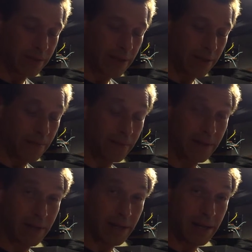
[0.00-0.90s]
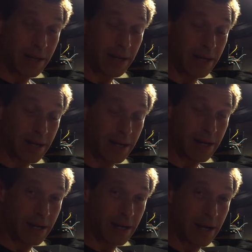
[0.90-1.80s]
itself,
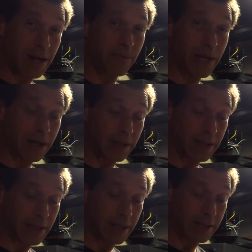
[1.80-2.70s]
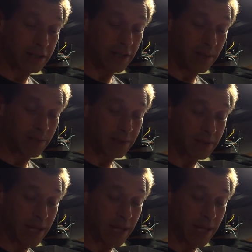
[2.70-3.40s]
I'm not going to accept the